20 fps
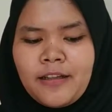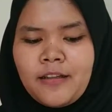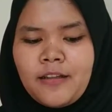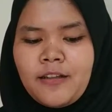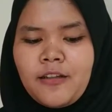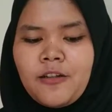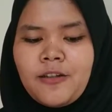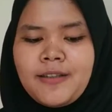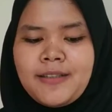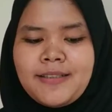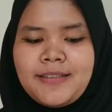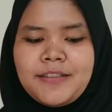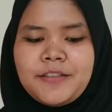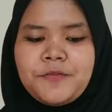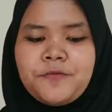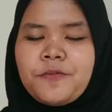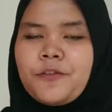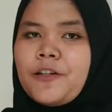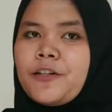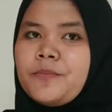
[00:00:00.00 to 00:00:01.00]
Logan is
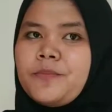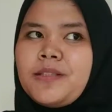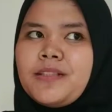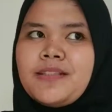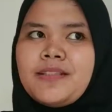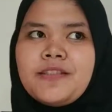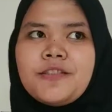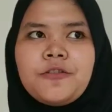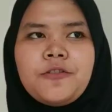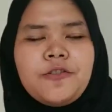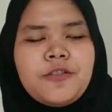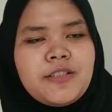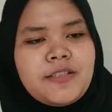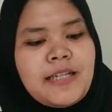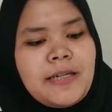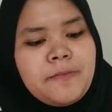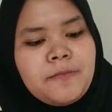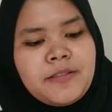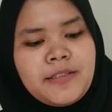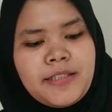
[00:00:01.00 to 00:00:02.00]
forbidden to do
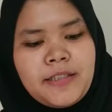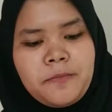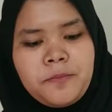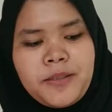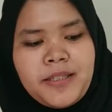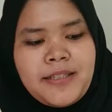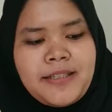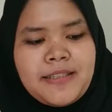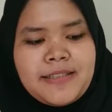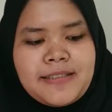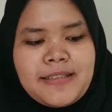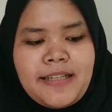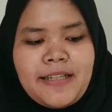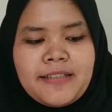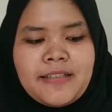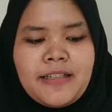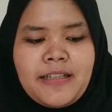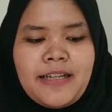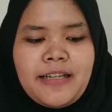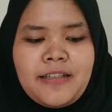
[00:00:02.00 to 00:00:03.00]
something because
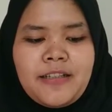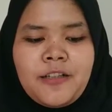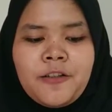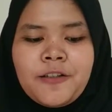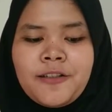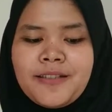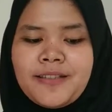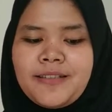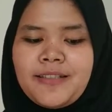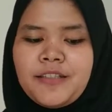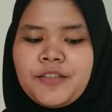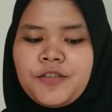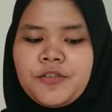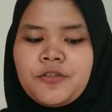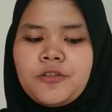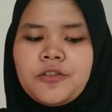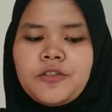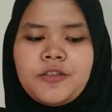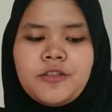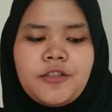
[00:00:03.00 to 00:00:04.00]
Logan
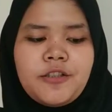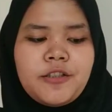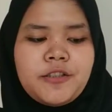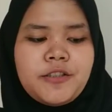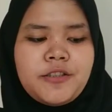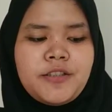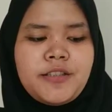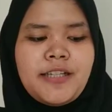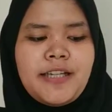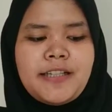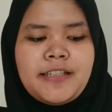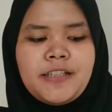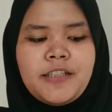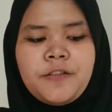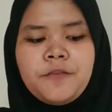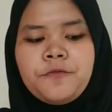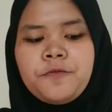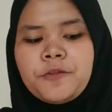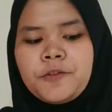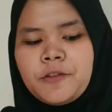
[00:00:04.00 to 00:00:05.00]
should not
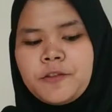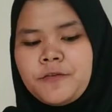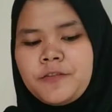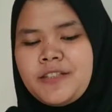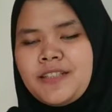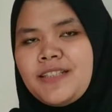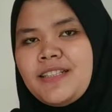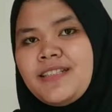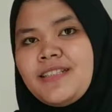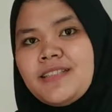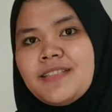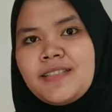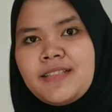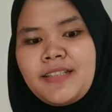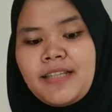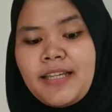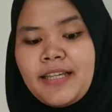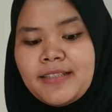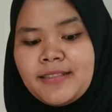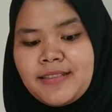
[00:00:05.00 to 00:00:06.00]
involved in these
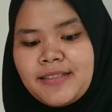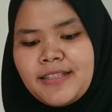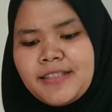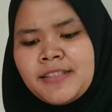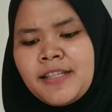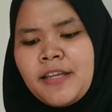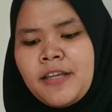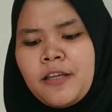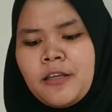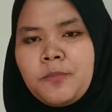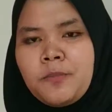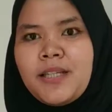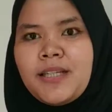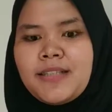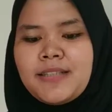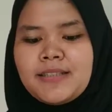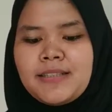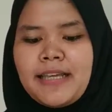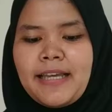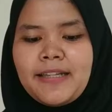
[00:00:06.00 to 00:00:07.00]
cases
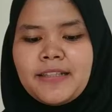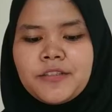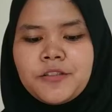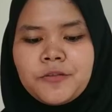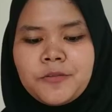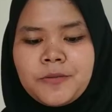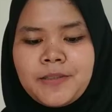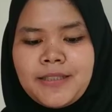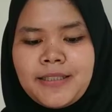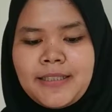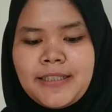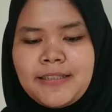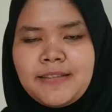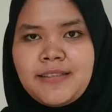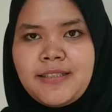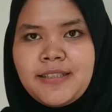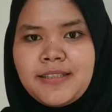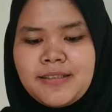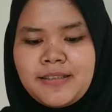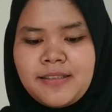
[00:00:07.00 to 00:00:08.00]
because actually
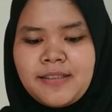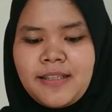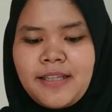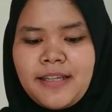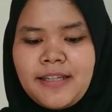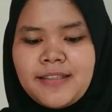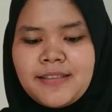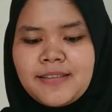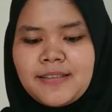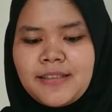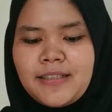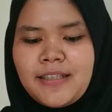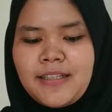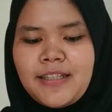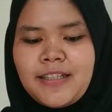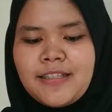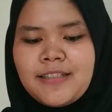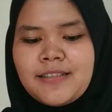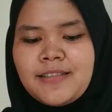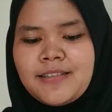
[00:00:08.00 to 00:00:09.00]
this case
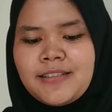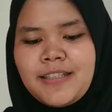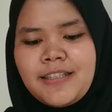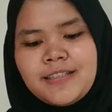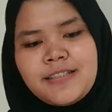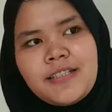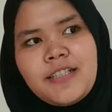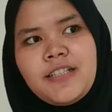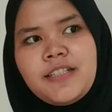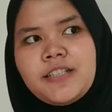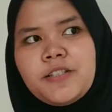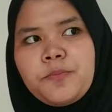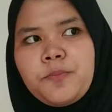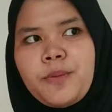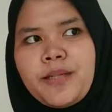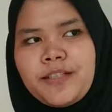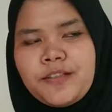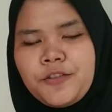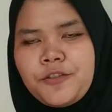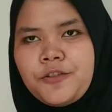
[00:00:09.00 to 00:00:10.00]
is
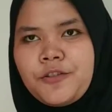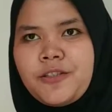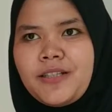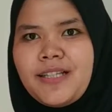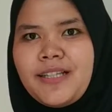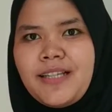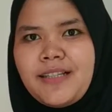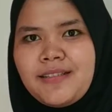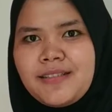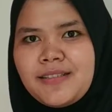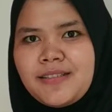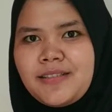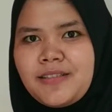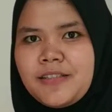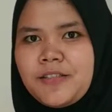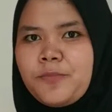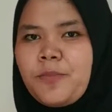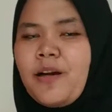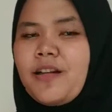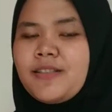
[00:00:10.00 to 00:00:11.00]
Inspector In's
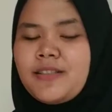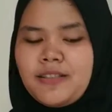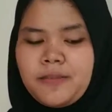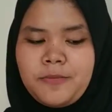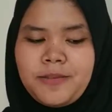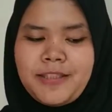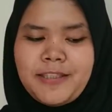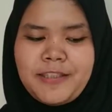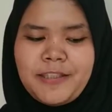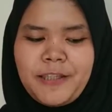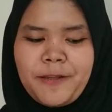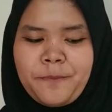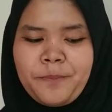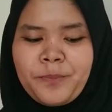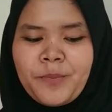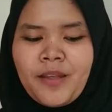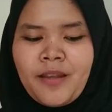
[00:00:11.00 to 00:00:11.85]
responsibility.